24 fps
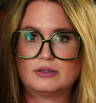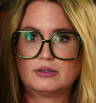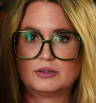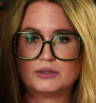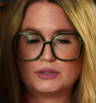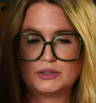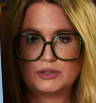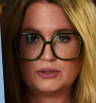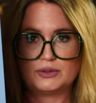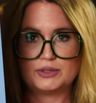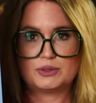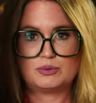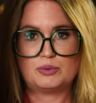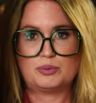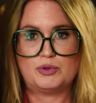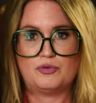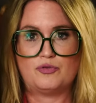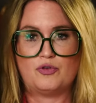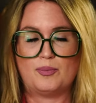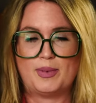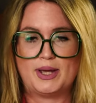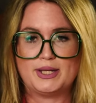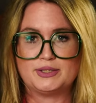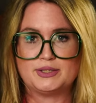So this will be
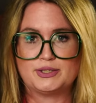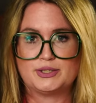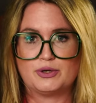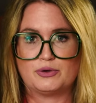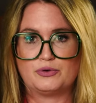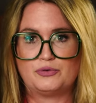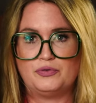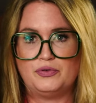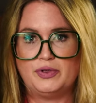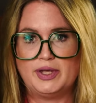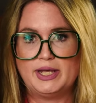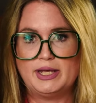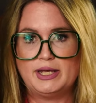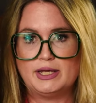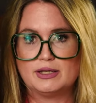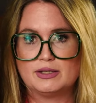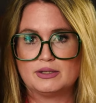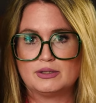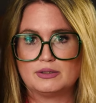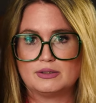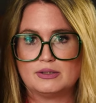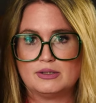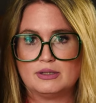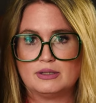for my
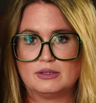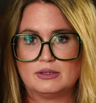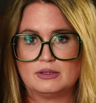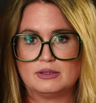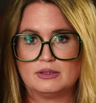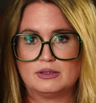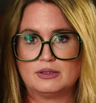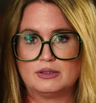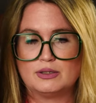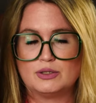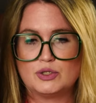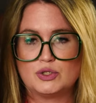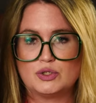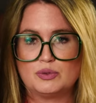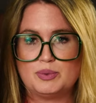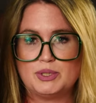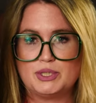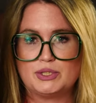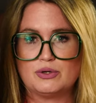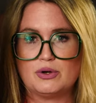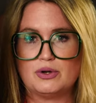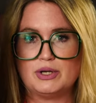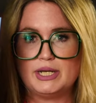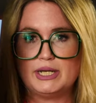Sophie. She'll be
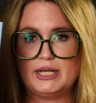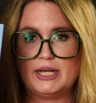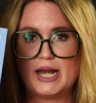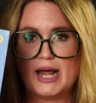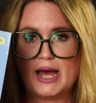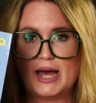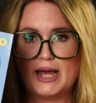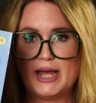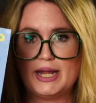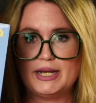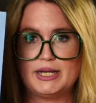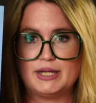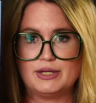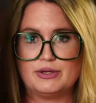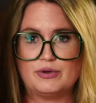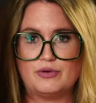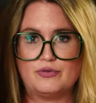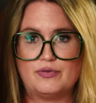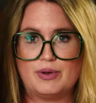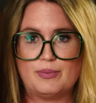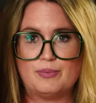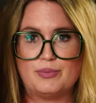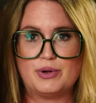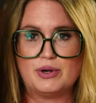turning nine in
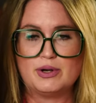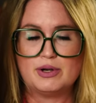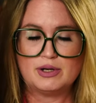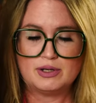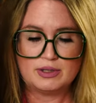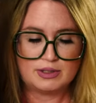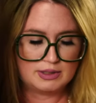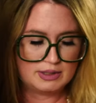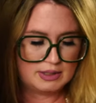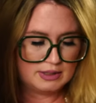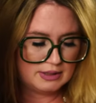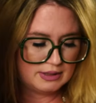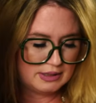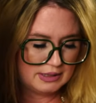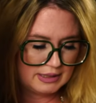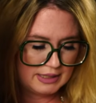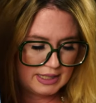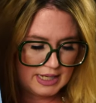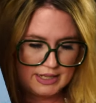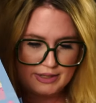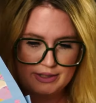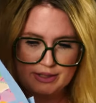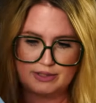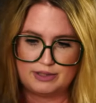November.
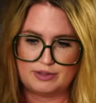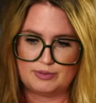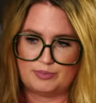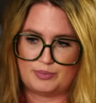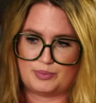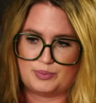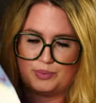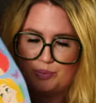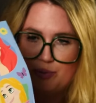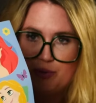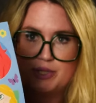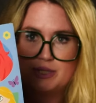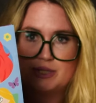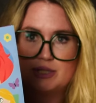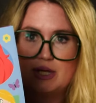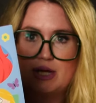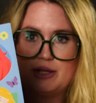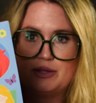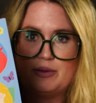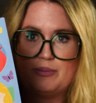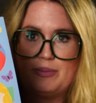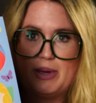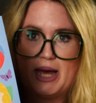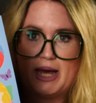And then the prints
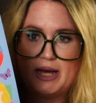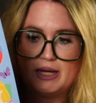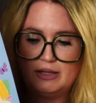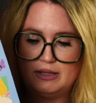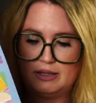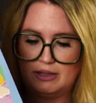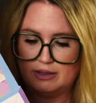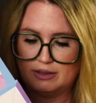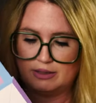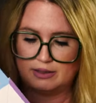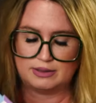on the back.